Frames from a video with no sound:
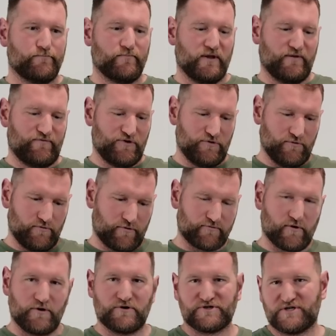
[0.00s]
if you
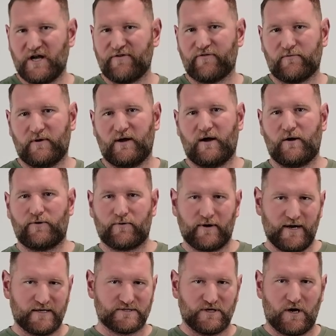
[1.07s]
throw your stuff around or
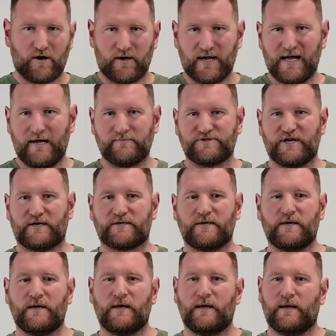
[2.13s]
hits a hard object,
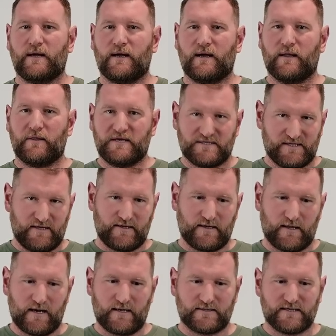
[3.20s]
they say that a
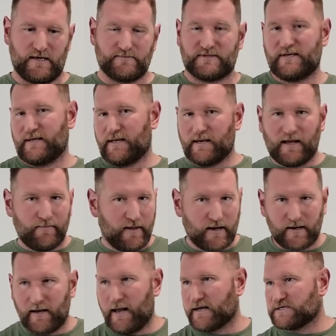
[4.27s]
lot of times, and again, I'm not
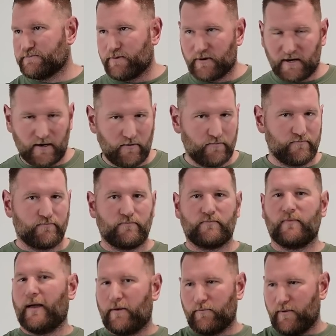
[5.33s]
an expert, I
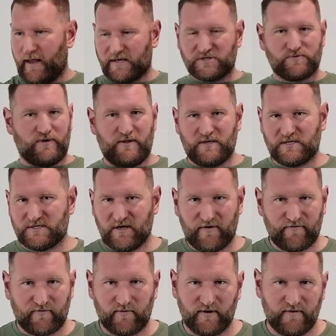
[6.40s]
don't x-ray this
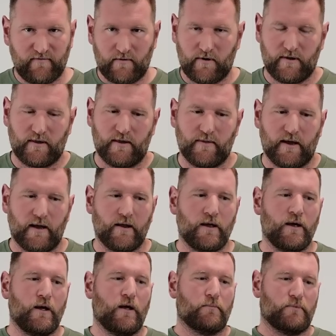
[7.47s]
stuff for a living or anything like that,
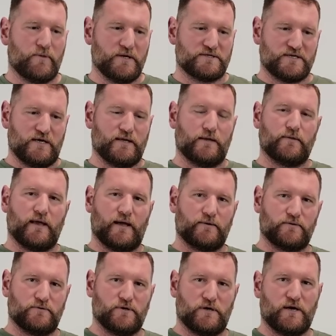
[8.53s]
but they say
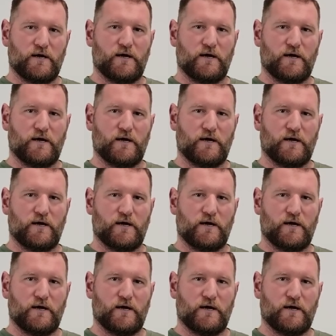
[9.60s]
that